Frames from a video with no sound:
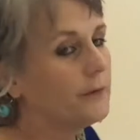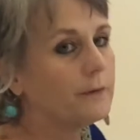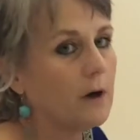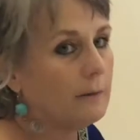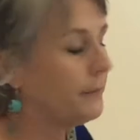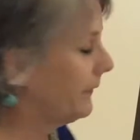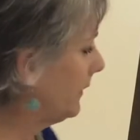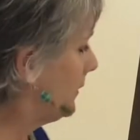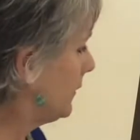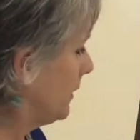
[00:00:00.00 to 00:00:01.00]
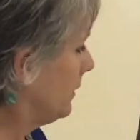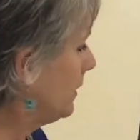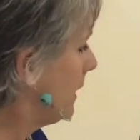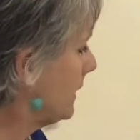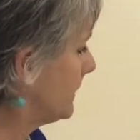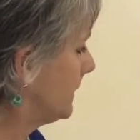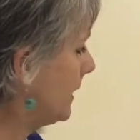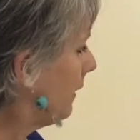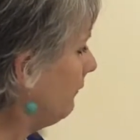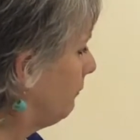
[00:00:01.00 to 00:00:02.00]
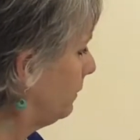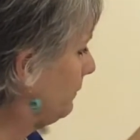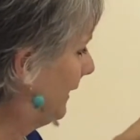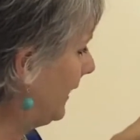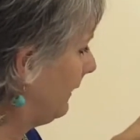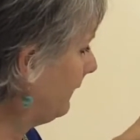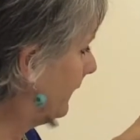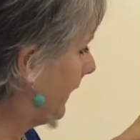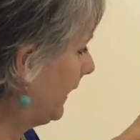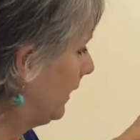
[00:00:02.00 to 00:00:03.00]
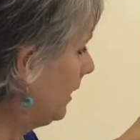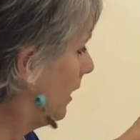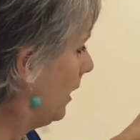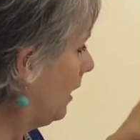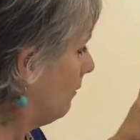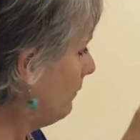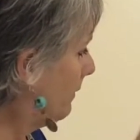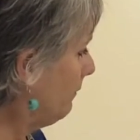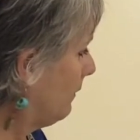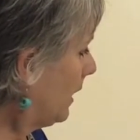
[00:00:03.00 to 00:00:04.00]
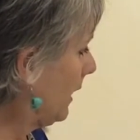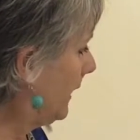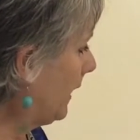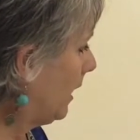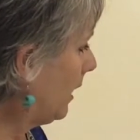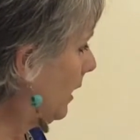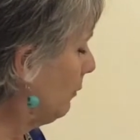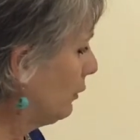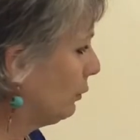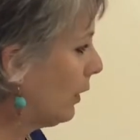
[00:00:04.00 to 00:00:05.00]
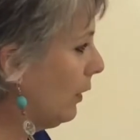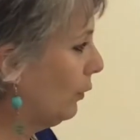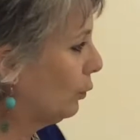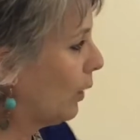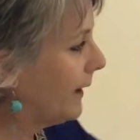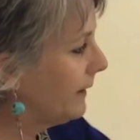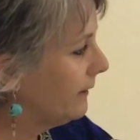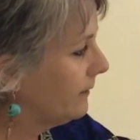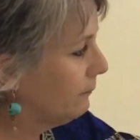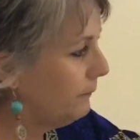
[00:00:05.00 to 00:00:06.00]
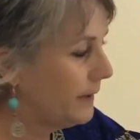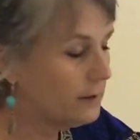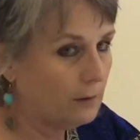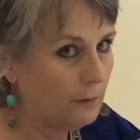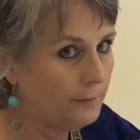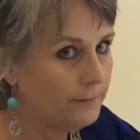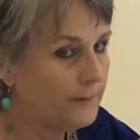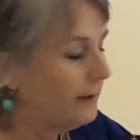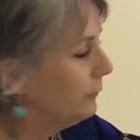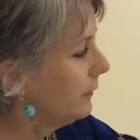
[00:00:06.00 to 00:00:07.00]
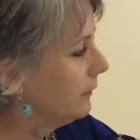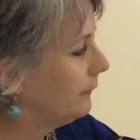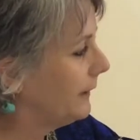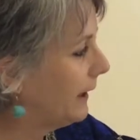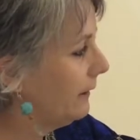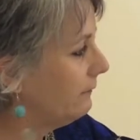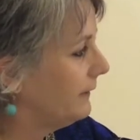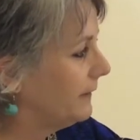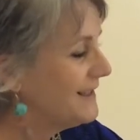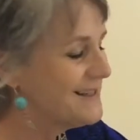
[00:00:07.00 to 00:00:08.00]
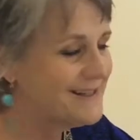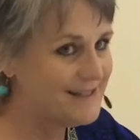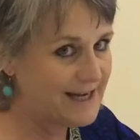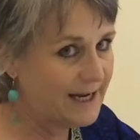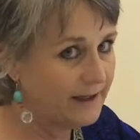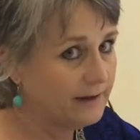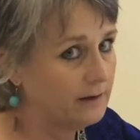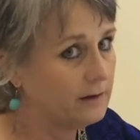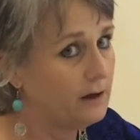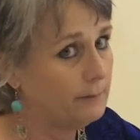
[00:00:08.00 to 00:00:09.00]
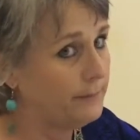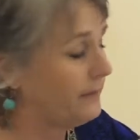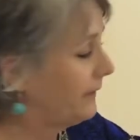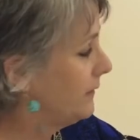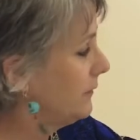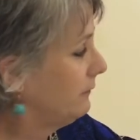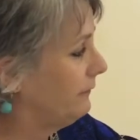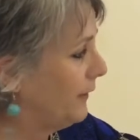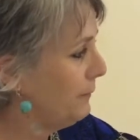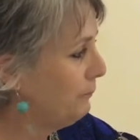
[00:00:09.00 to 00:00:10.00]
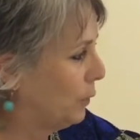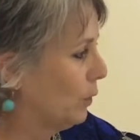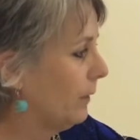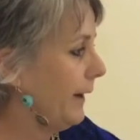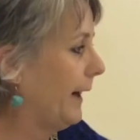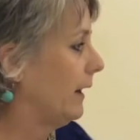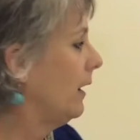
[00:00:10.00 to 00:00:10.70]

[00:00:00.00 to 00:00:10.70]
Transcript: of composition, instead of placing my crow right in the middle, that would create a very stagnant composition, very boring.